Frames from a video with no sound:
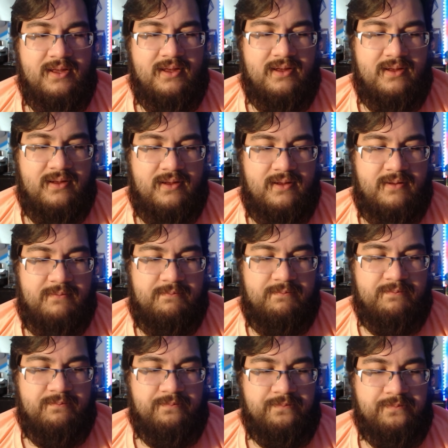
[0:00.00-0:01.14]

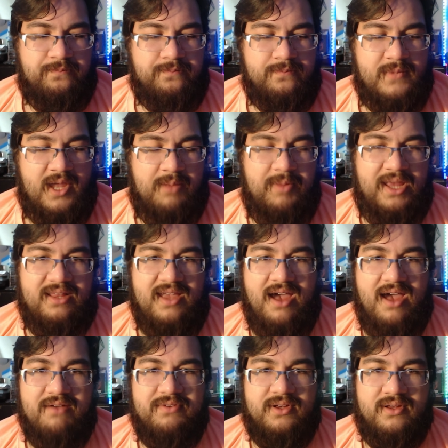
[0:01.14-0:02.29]
I mainly
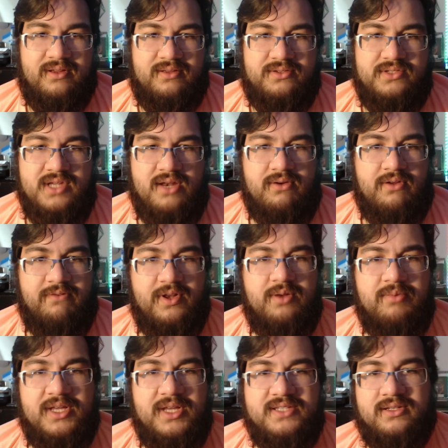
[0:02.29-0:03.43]
have a general
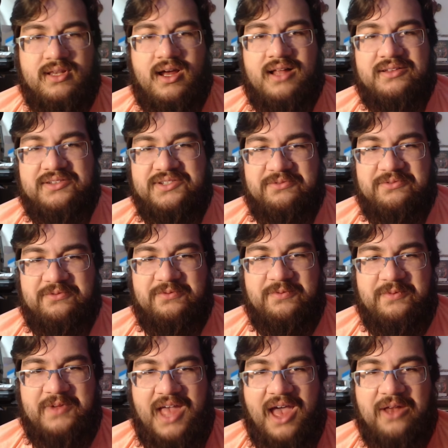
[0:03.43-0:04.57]
fundamental knowledge of
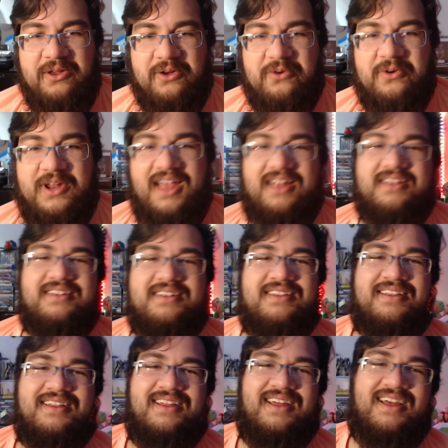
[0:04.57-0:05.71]
how to create
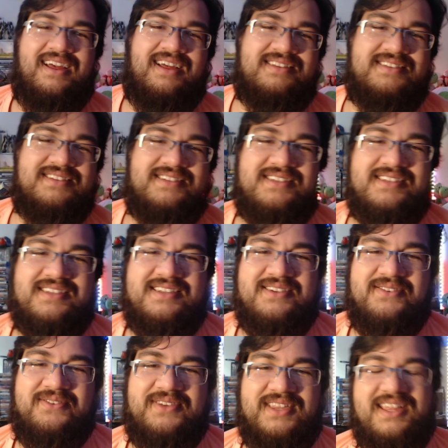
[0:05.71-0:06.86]
and
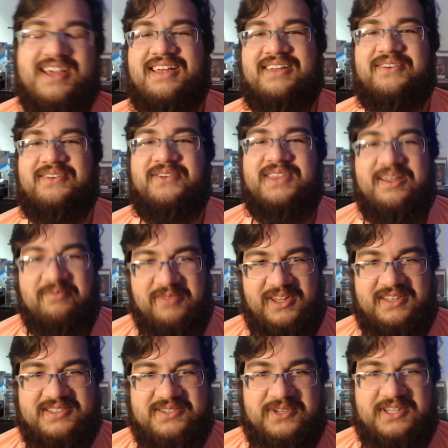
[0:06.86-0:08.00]
what that
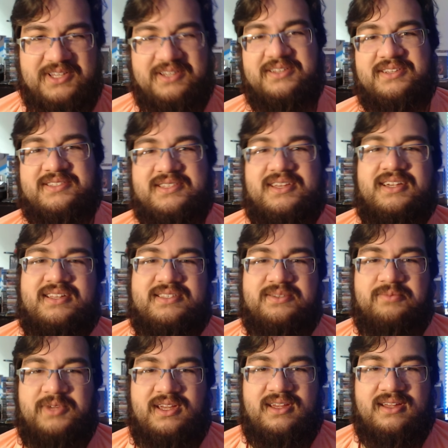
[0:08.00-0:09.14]
means, what it looks like to
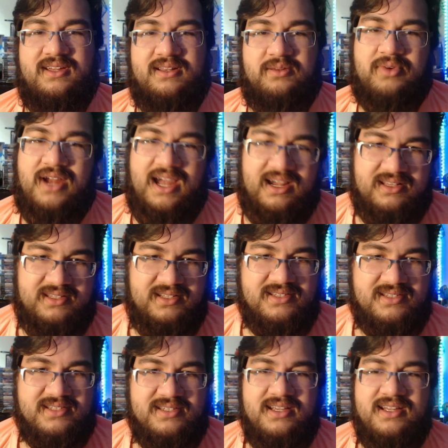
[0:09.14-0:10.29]
be in a practice.